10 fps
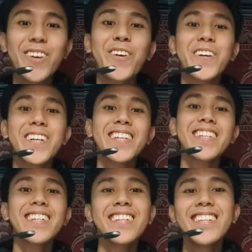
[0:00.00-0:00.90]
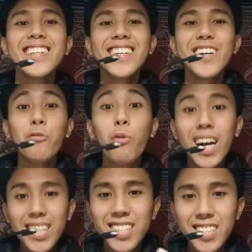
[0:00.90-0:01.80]
or
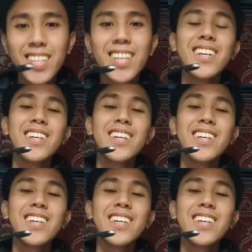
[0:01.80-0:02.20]
watched